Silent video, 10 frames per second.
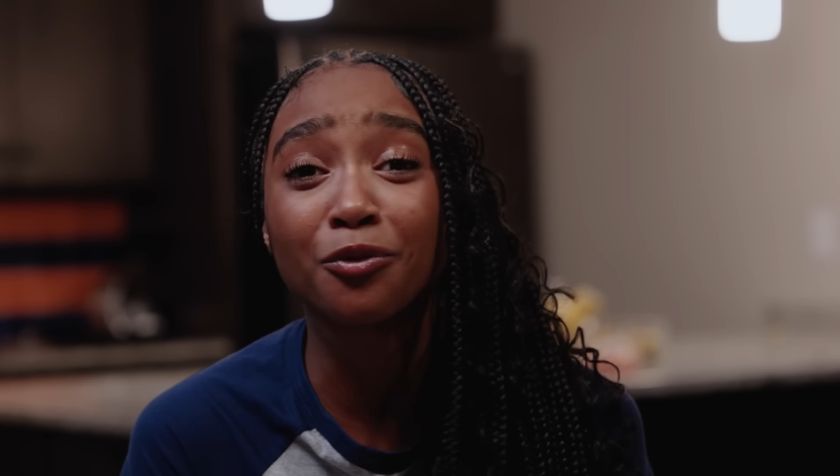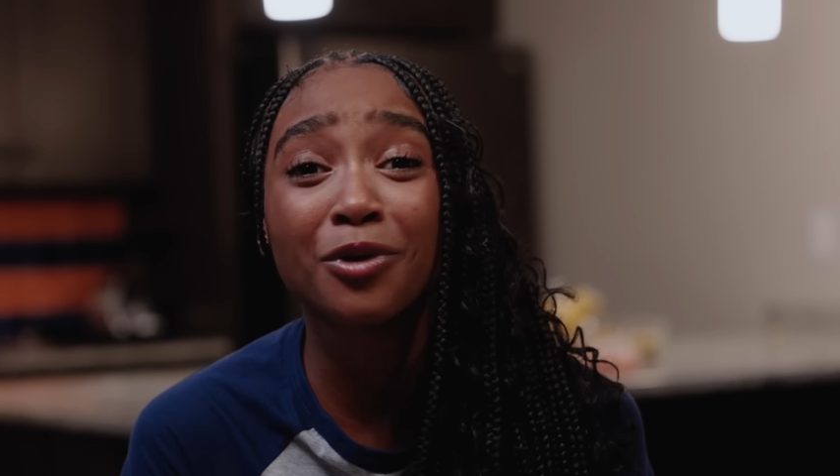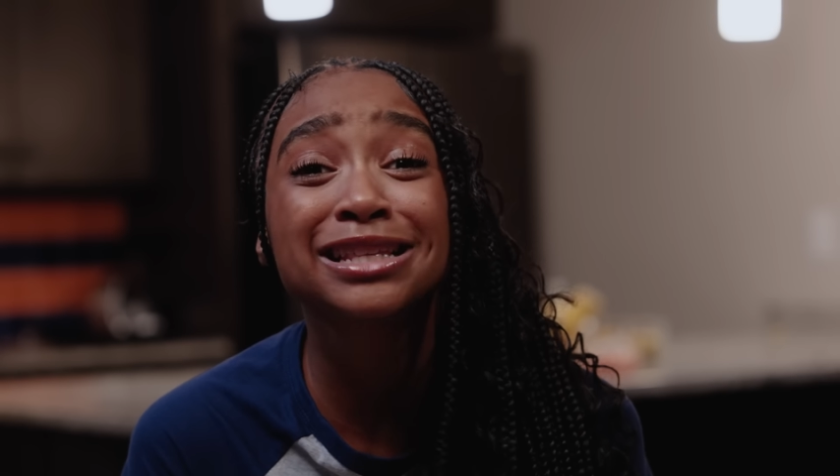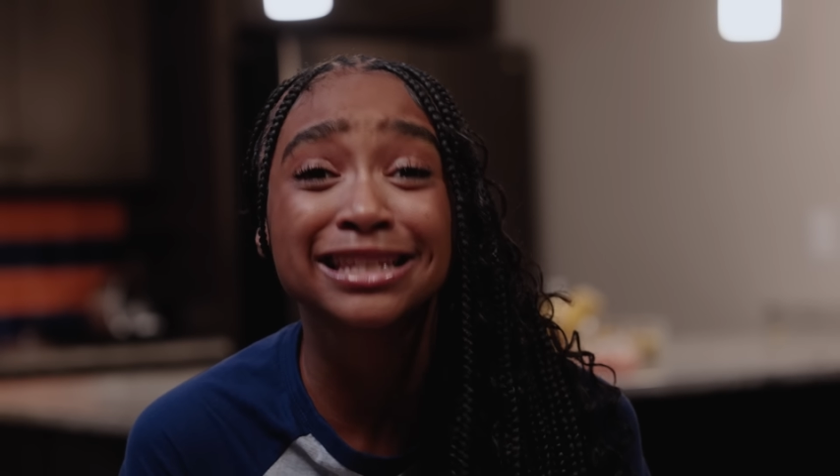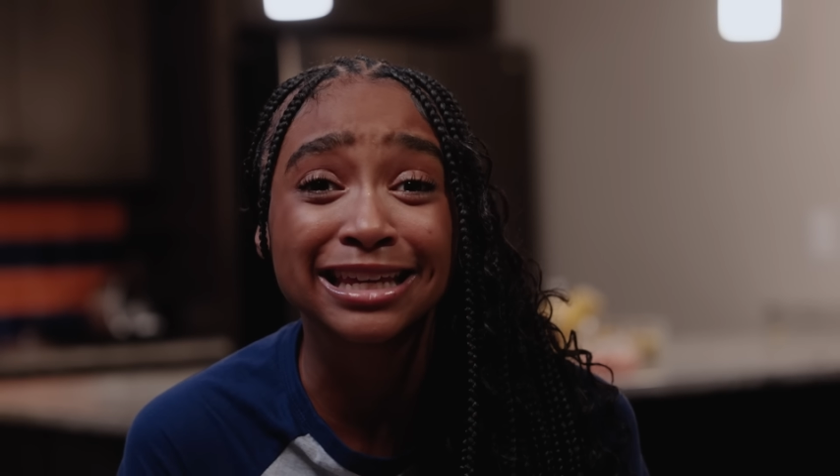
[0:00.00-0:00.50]

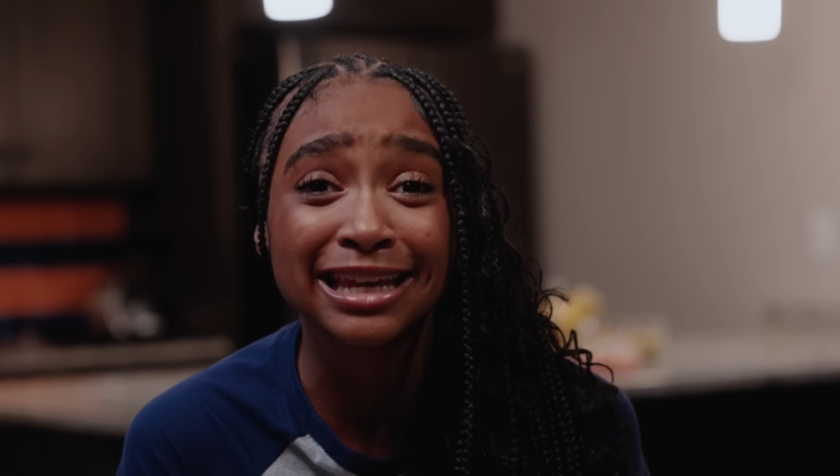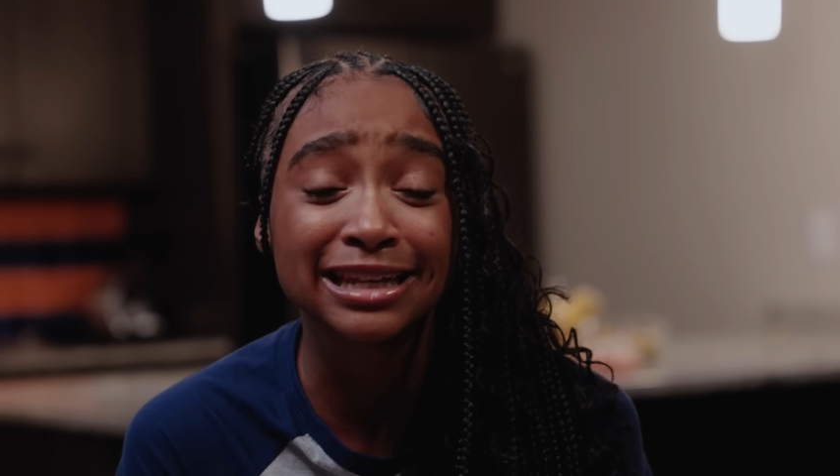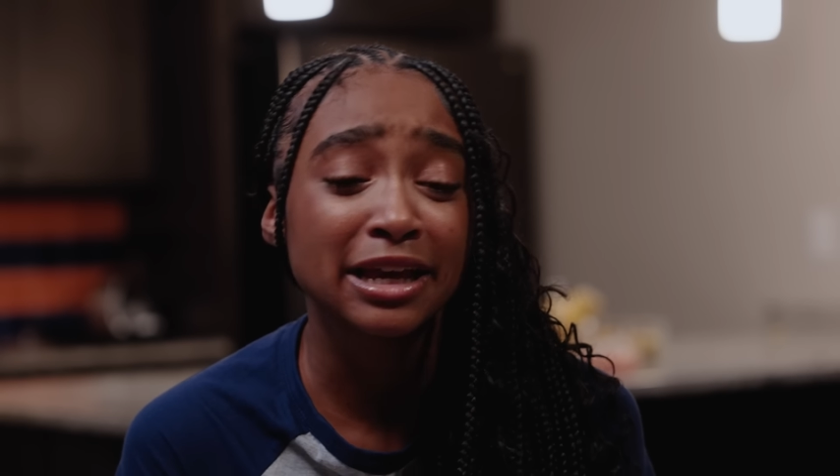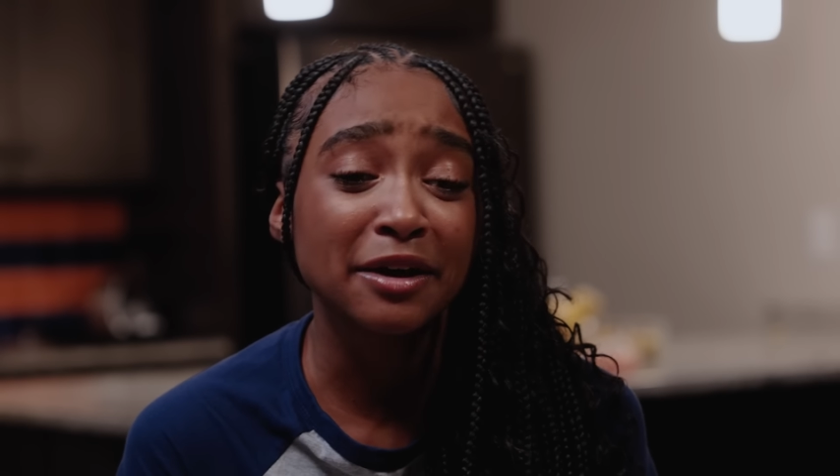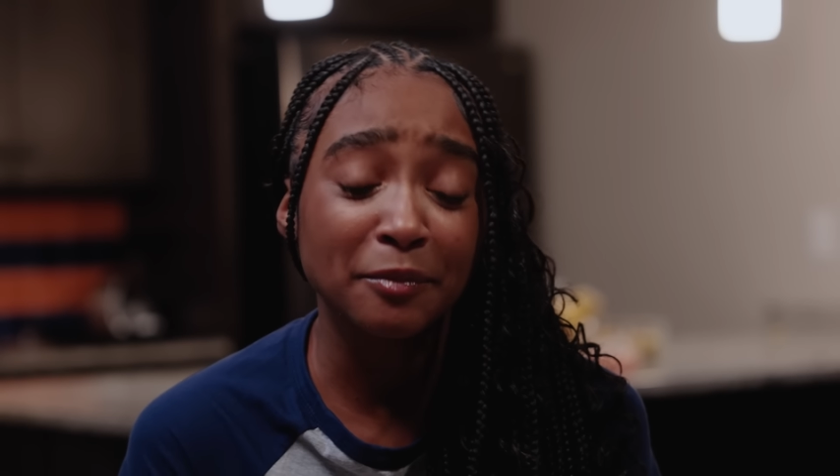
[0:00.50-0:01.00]
what to get,
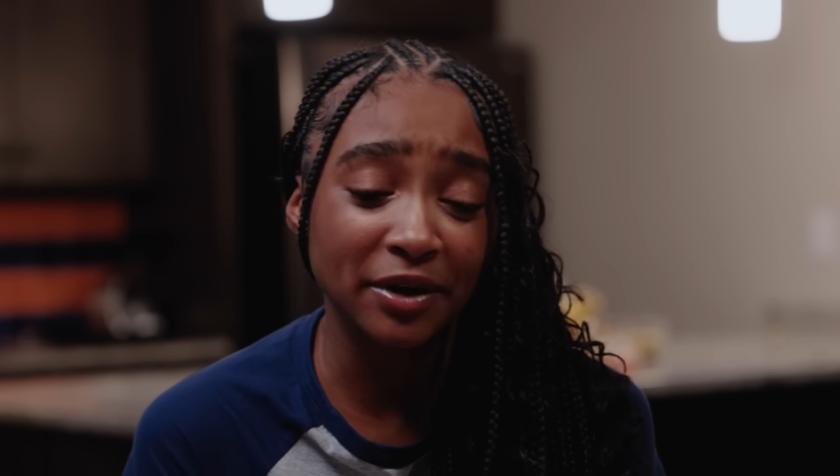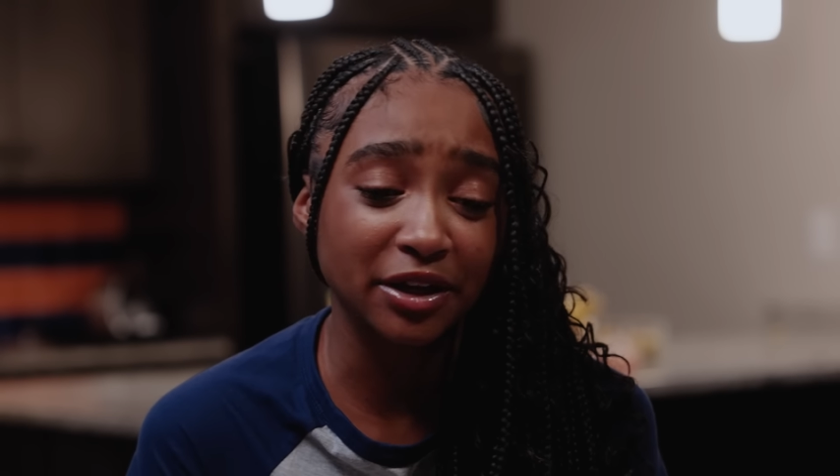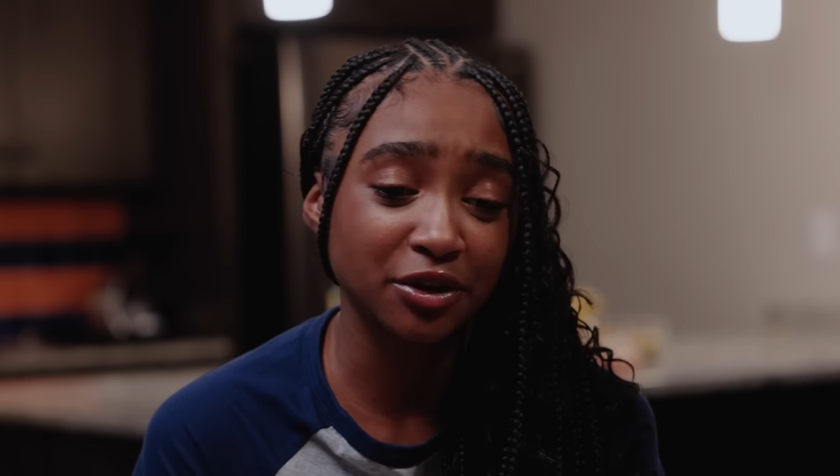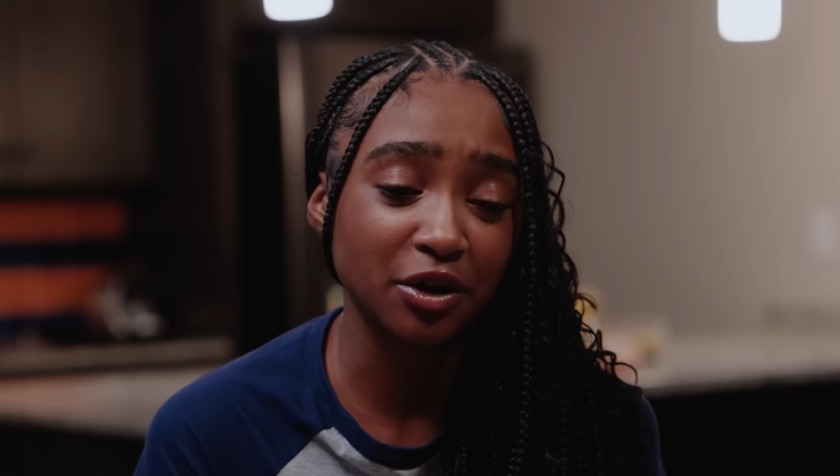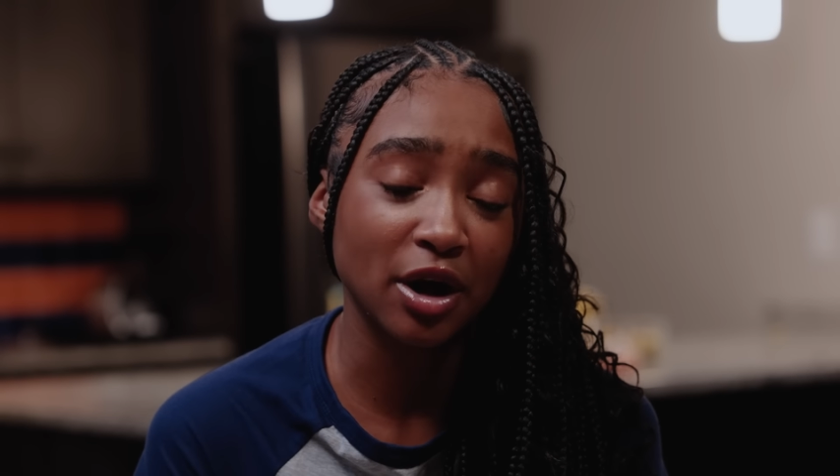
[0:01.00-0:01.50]
but
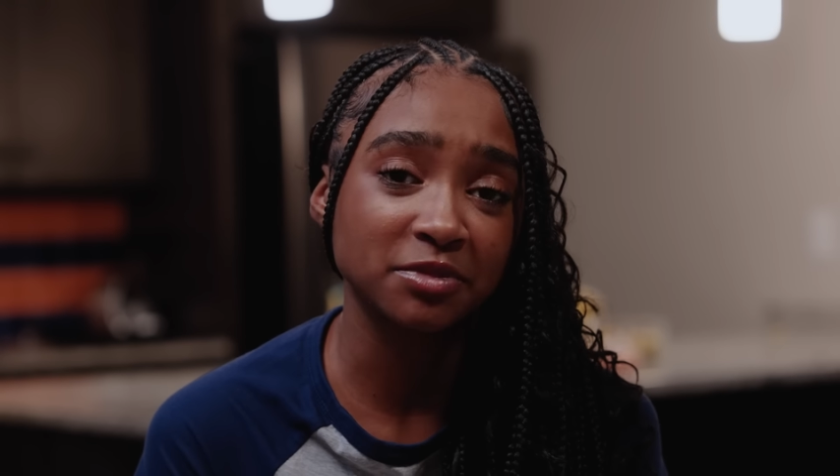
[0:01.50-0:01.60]
you know, I'm